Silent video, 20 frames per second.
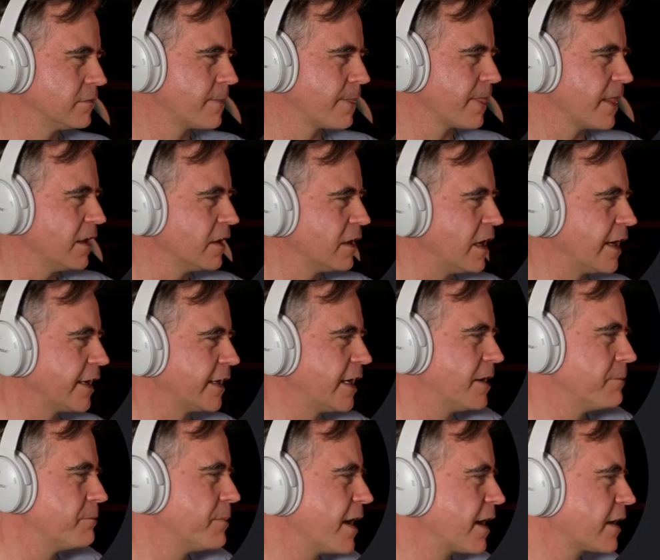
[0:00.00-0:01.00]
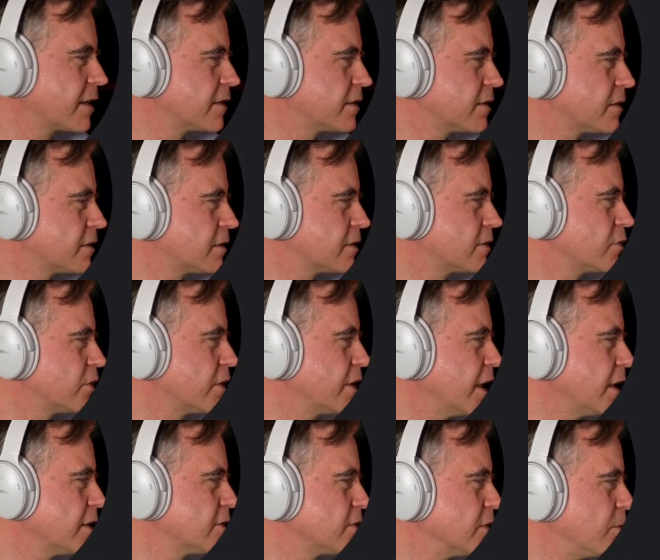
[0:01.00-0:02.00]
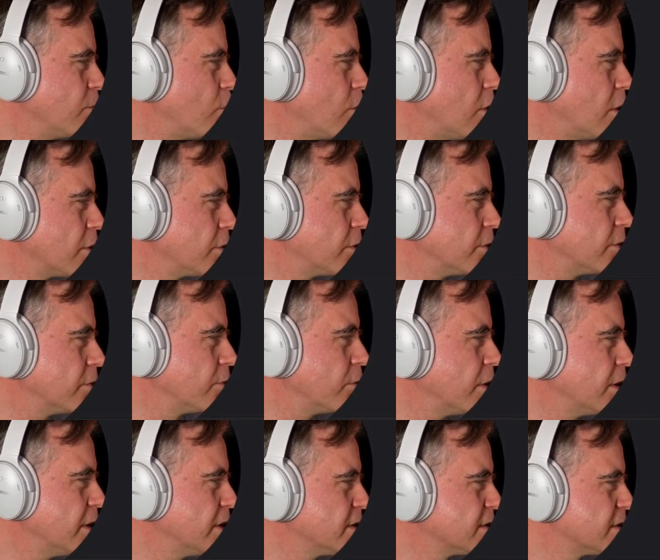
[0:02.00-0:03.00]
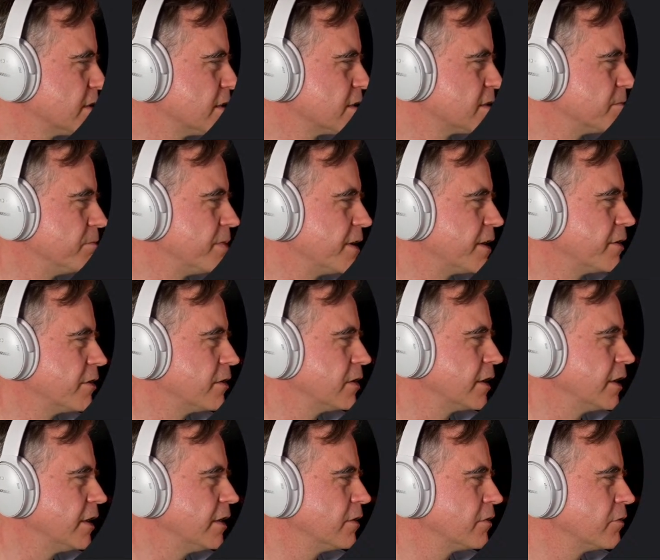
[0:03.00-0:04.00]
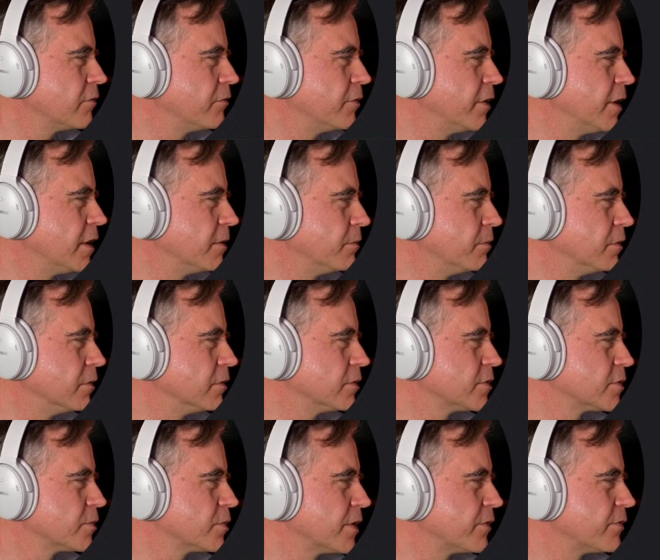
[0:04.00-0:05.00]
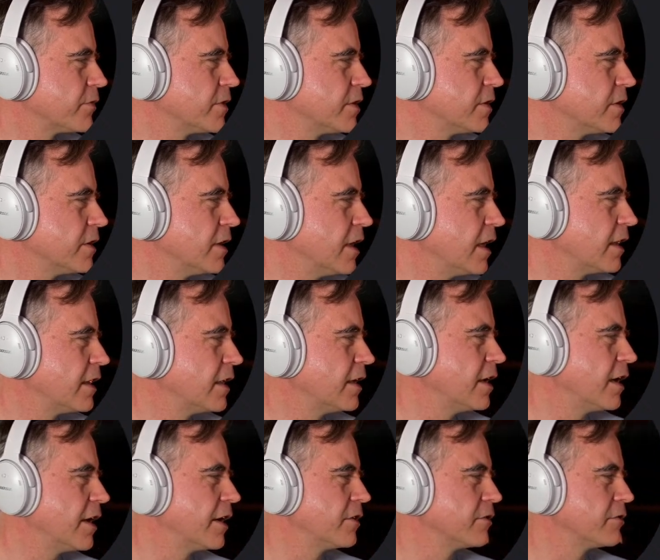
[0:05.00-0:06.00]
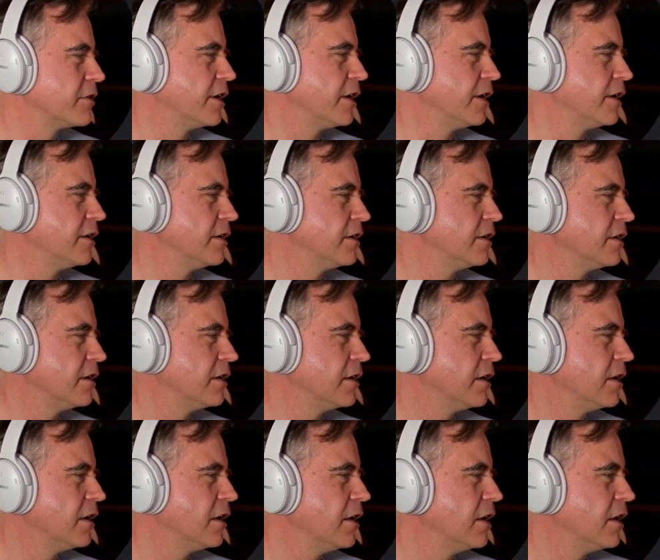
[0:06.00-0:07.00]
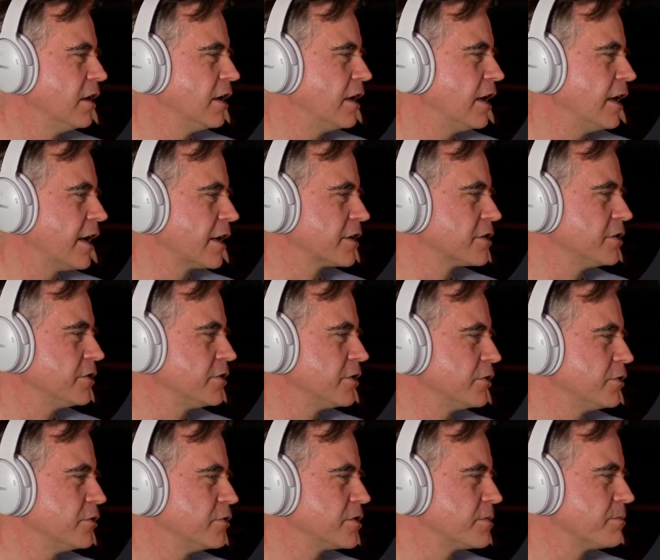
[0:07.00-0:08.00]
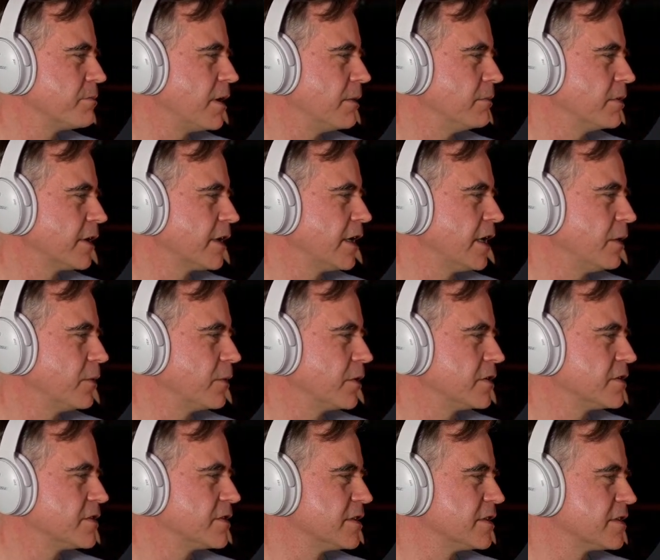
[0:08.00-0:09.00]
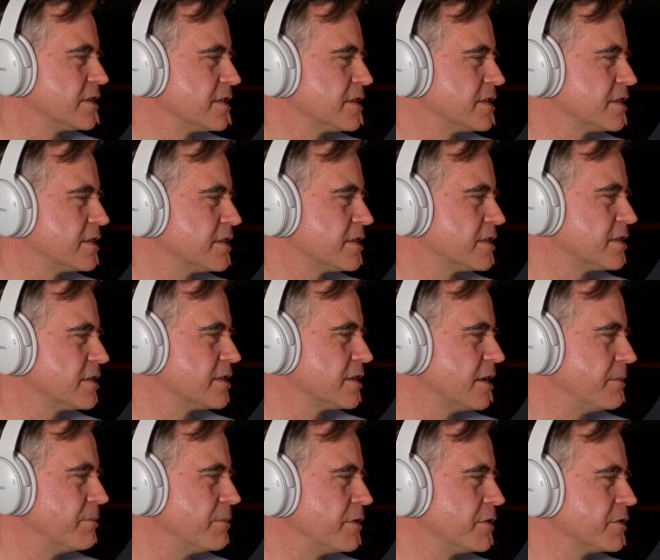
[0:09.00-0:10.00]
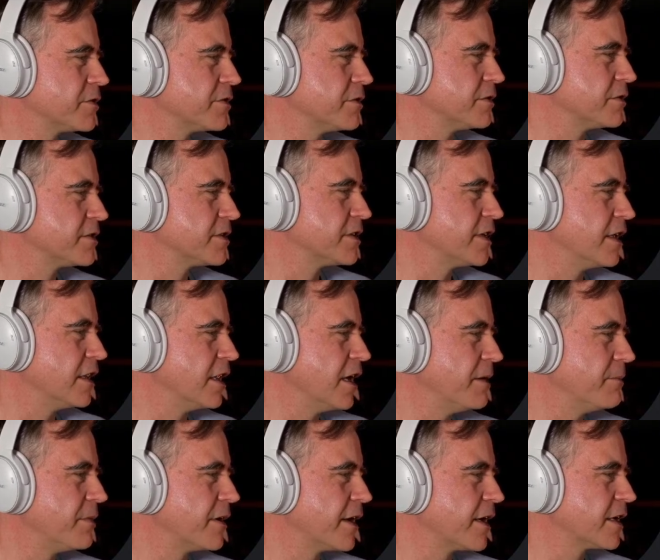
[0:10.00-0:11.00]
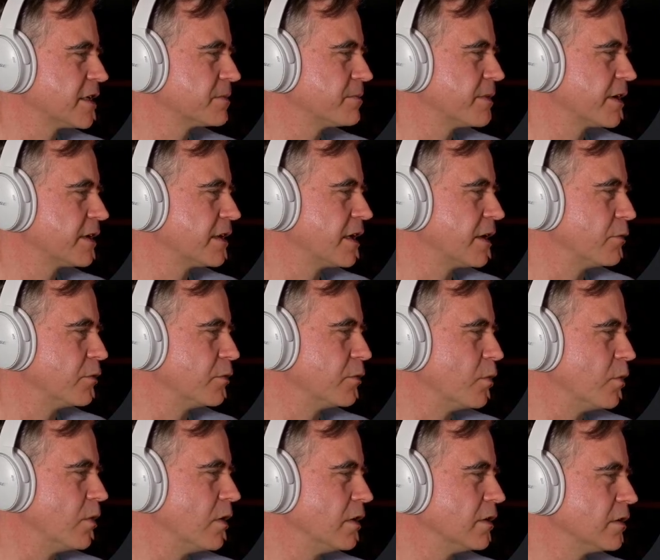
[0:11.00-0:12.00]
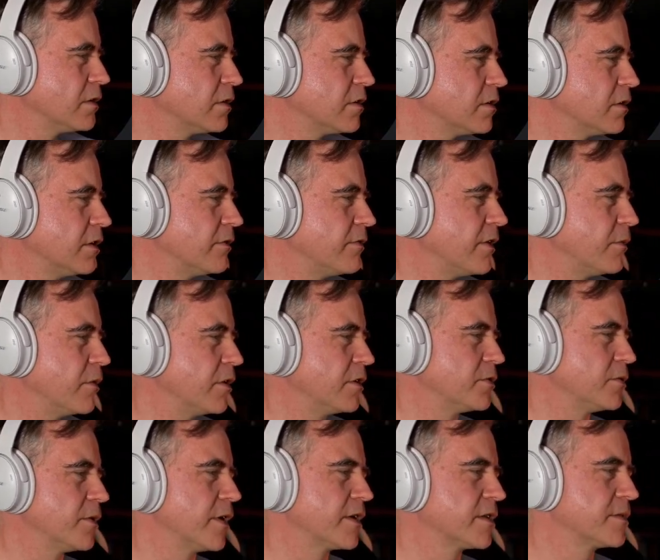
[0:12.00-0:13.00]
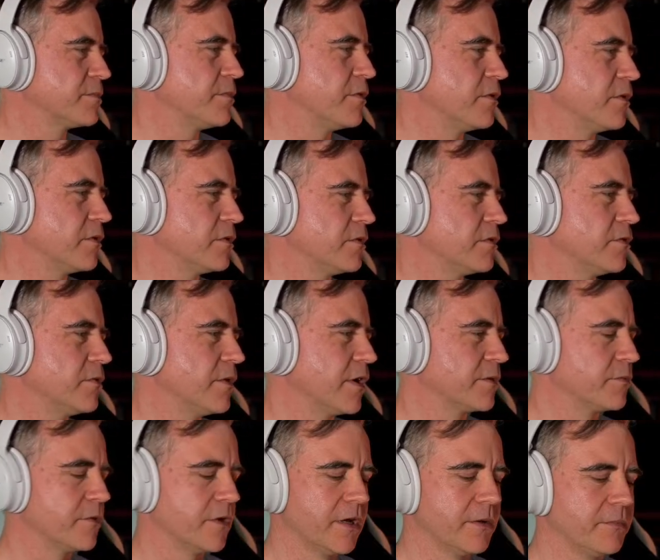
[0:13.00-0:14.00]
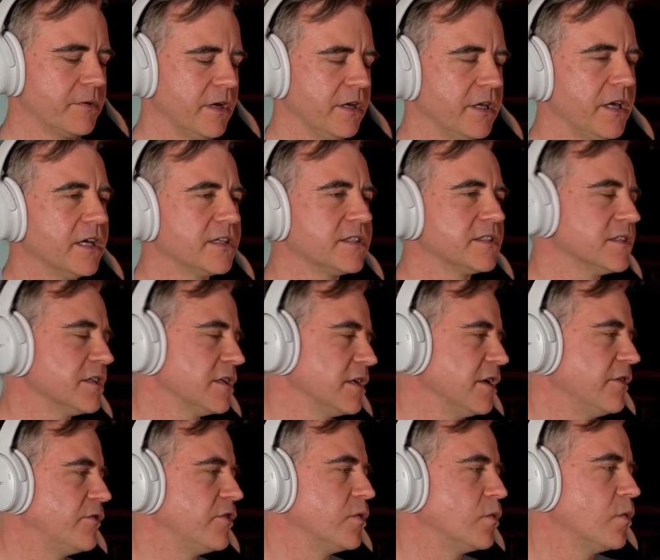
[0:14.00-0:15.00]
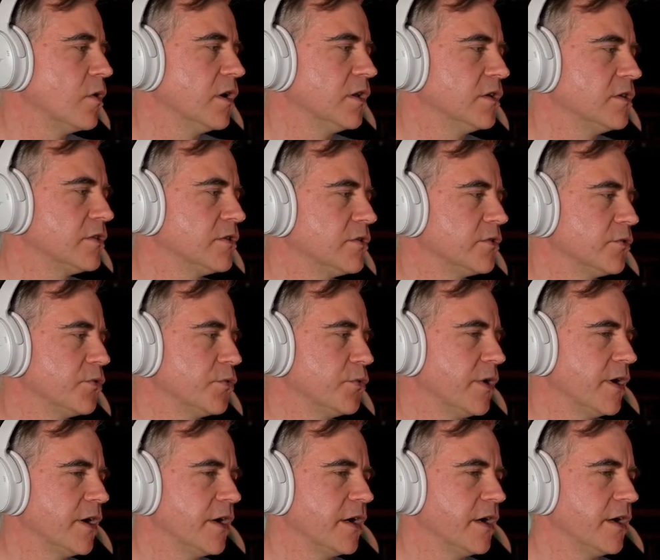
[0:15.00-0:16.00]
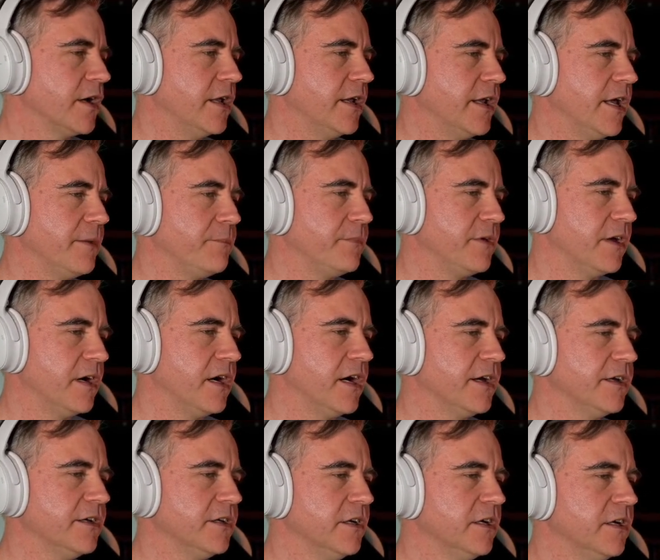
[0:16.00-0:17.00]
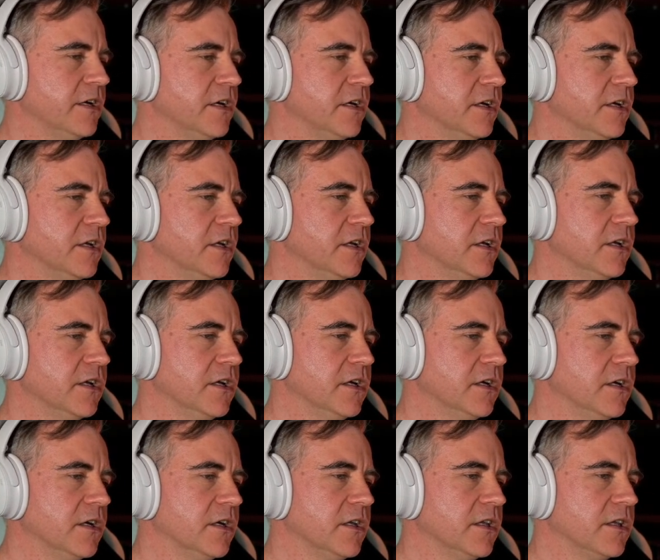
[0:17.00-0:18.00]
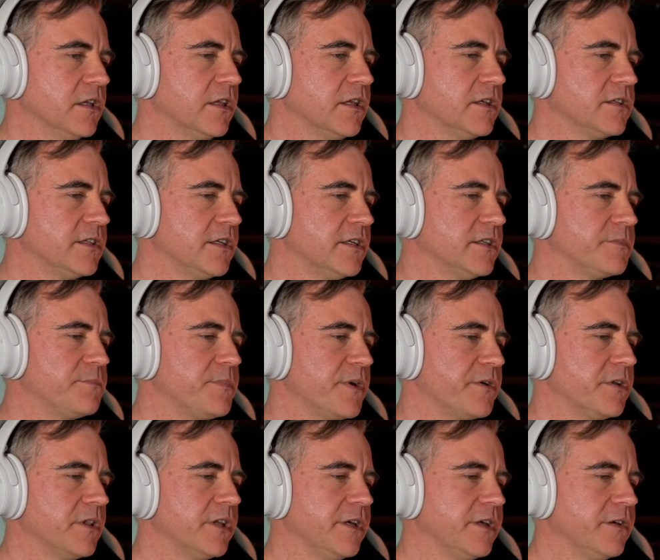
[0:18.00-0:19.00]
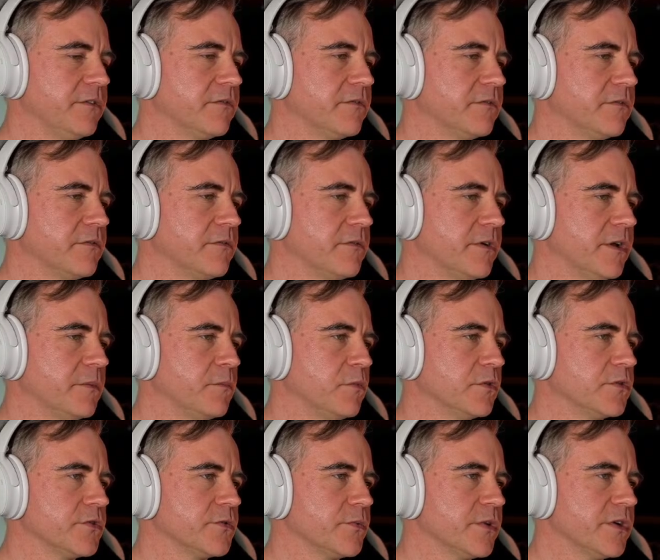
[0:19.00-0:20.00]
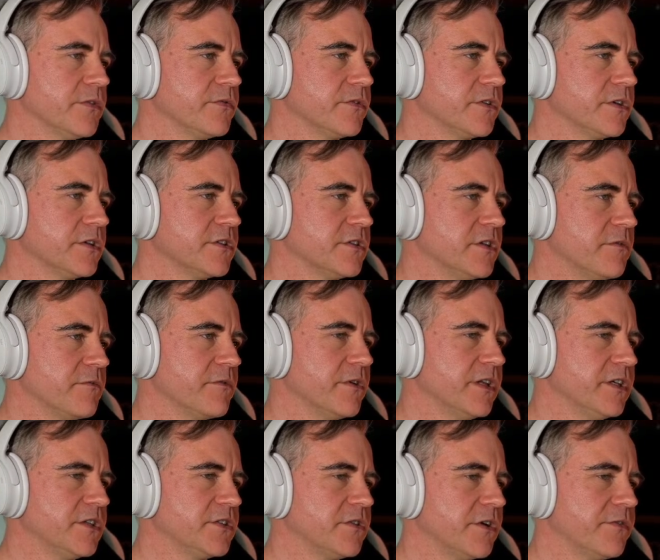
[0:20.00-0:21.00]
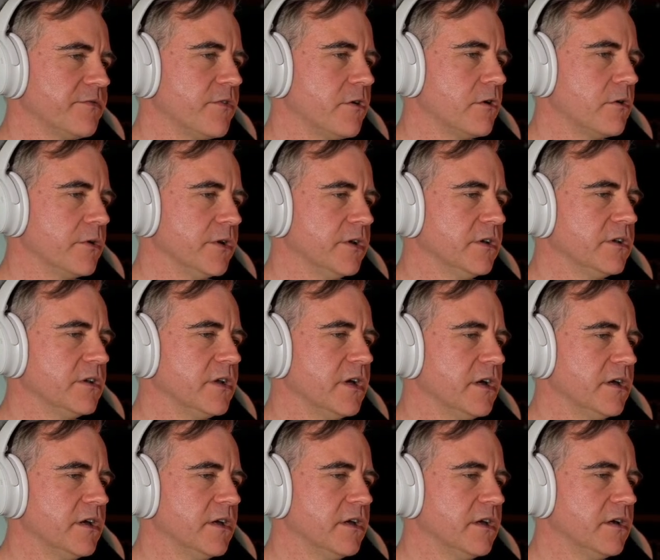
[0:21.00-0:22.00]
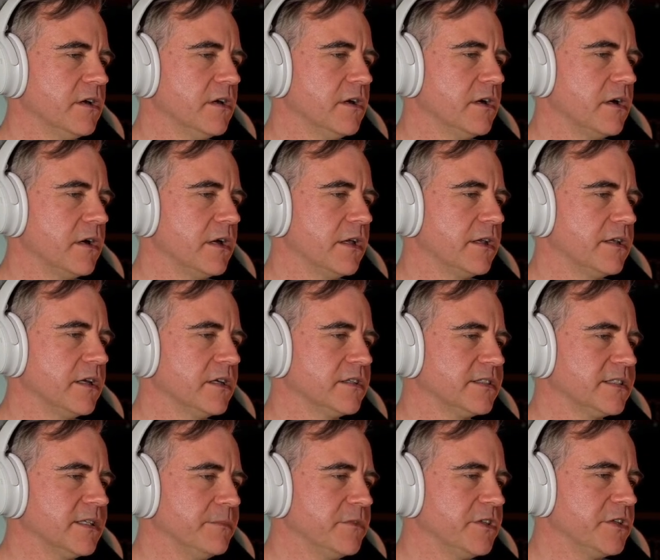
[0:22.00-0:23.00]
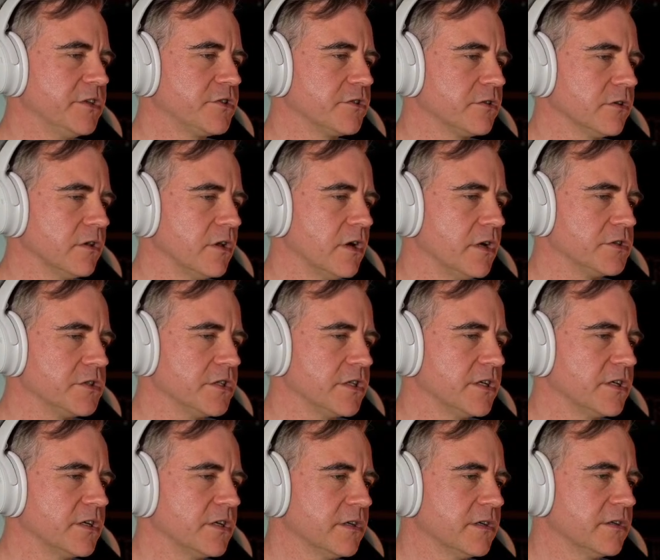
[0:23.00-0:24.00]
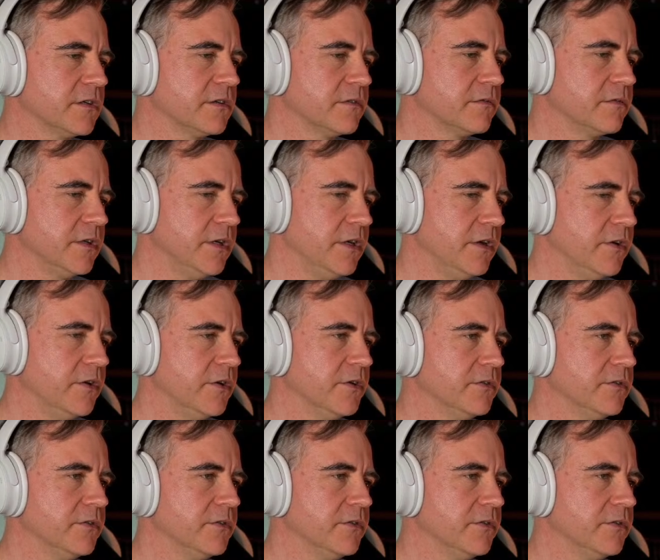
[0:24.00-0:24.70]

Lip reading: I came back to get some water. What is this barely readable Swift? I think I agree. I actually don't use the public keywords since this is a personal CLI, but I expect I would want, if I wanted to export API. Yes, if you wanted to do an API, this is barely readable Swift. It's not really straightforward. It does some digital logic here.